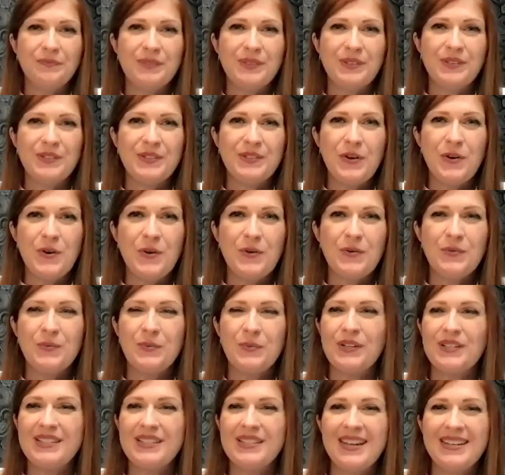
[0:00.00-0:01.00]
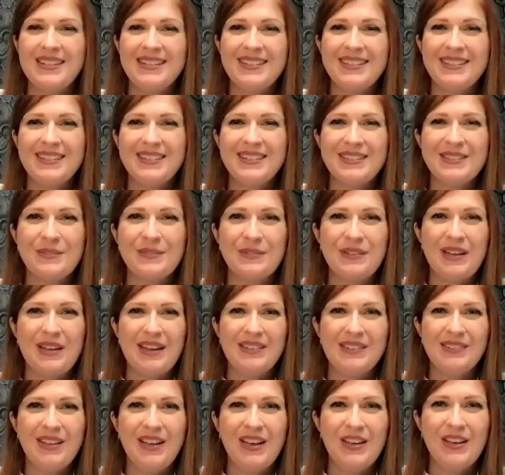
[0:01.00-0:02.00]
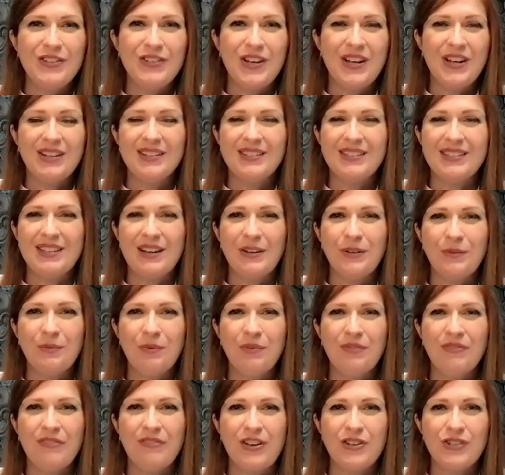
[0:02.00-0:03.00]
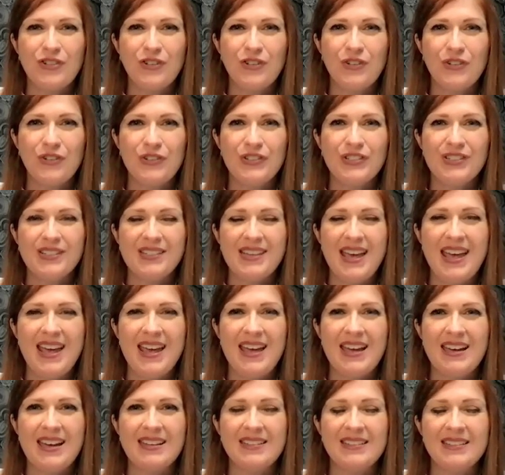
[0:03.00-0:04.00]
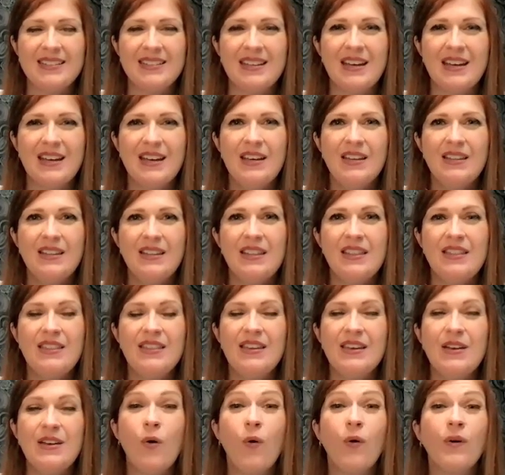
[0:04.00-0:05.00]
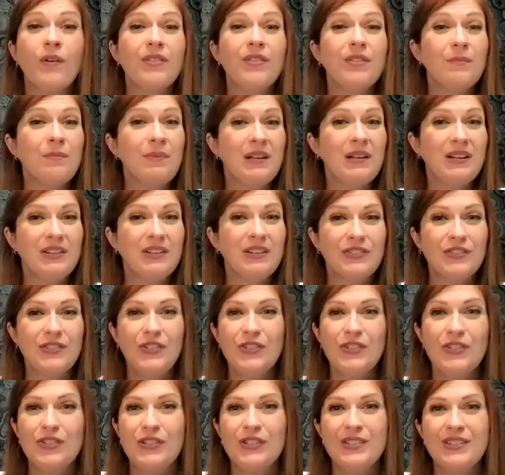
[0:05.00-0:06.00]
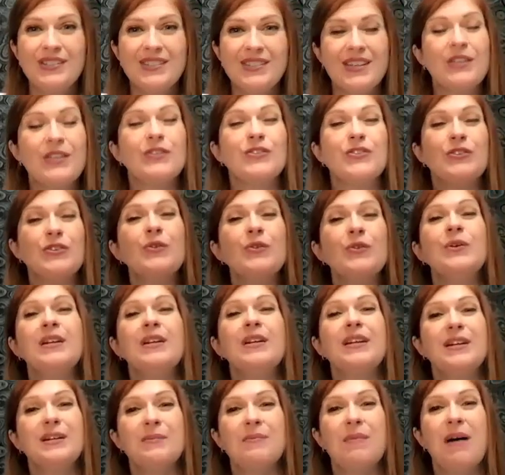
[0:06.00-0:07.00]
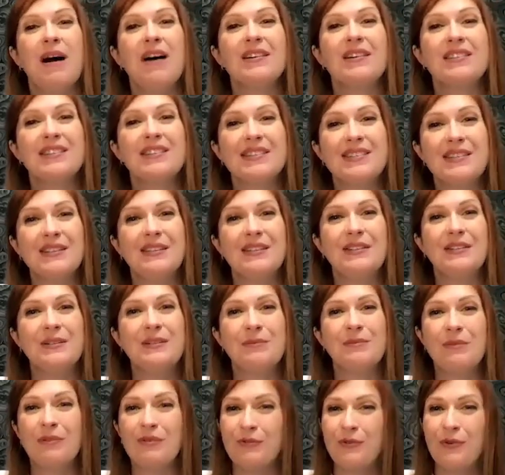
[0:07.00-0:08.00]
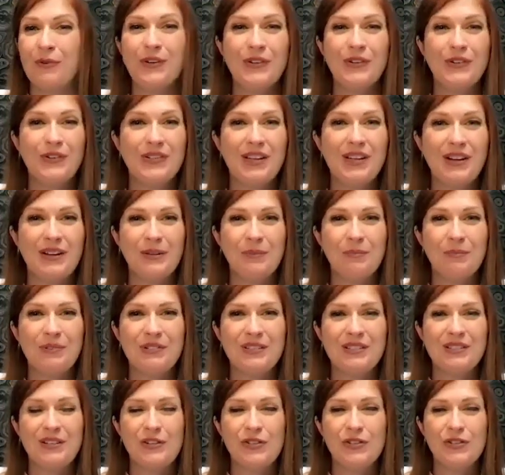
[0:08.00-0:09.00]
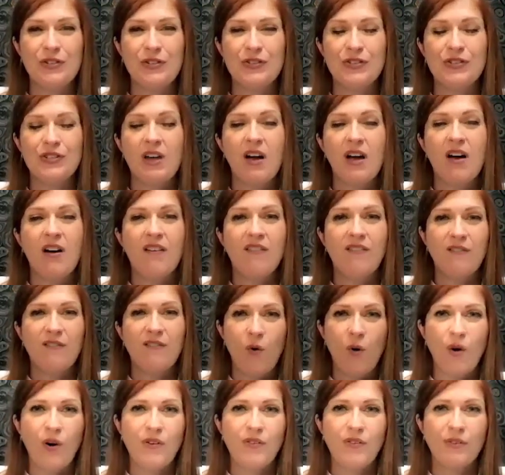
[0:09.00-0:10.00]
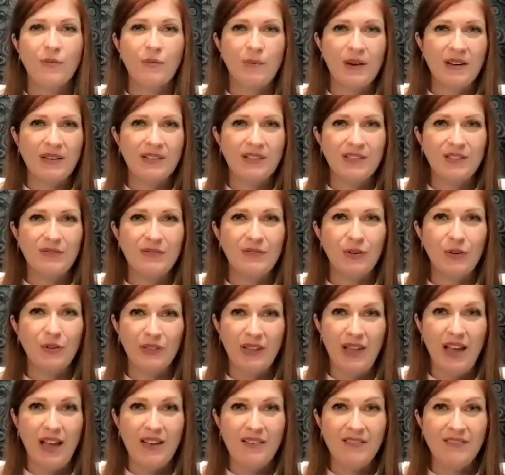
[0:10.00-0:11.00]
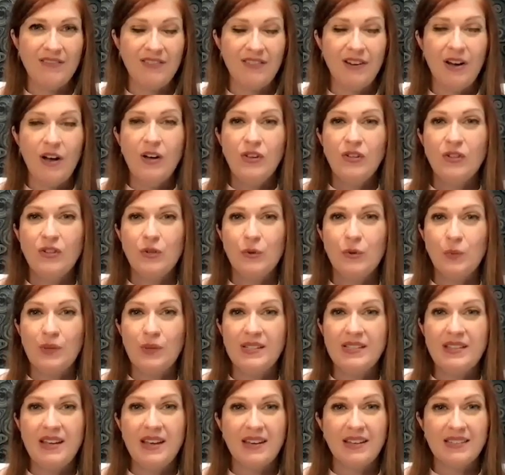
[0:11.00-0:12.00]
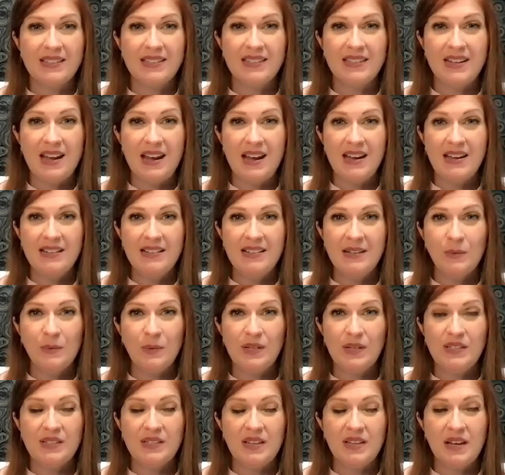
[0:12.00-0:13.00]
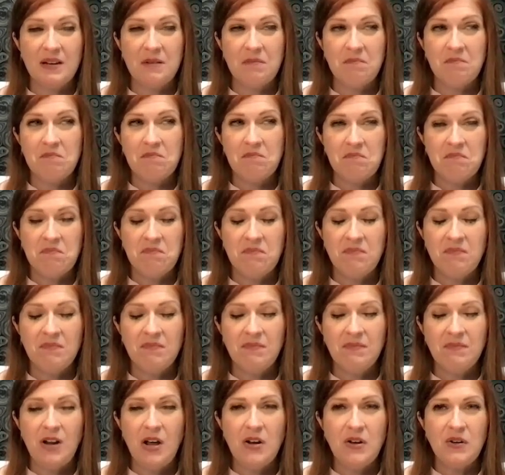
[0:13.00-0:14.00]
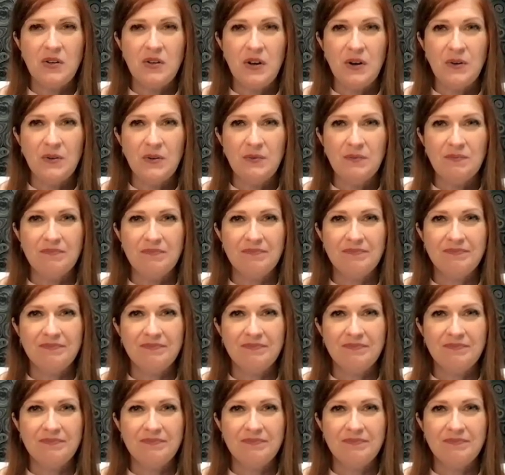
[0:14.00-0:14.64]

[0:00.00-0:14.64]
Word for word: So we're dentists, dental hygienists, dental professionals, and the orthopedic surgeon says you need amoxicillin before your dental procedures for the rest of your life. Do we take a stand and we say, no, you don't?